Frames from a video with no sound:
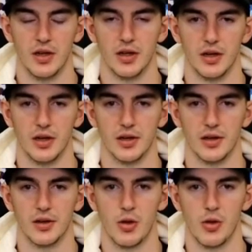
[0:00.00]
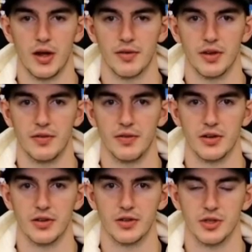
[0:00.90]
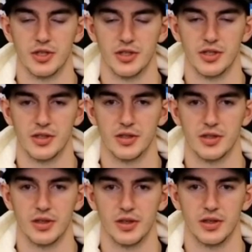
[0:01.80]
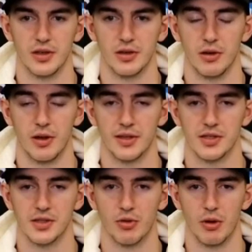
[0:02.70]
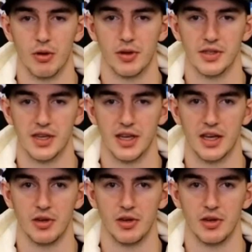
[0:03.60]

hold off the defenders, which is, you know, I think some growth in his game.